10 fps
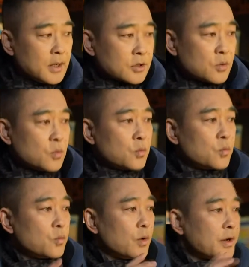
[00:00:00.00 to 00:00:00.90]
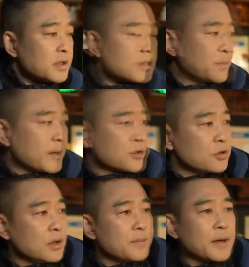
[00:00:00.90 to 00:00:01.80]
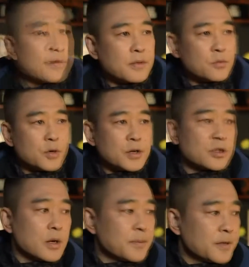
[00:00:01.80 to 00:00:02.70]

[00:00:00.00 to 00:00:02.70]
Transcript: So what is special about the workshop